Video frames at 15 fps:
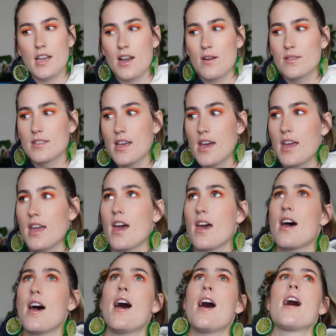And I was like,
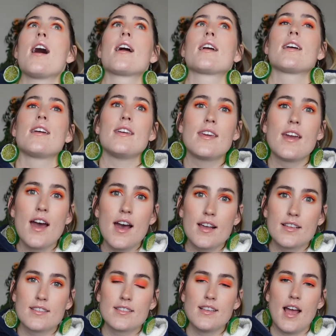heck
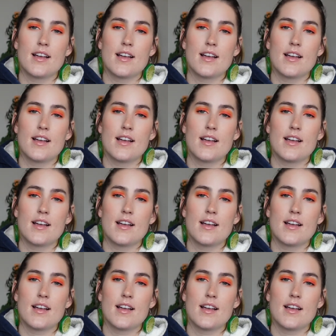yes.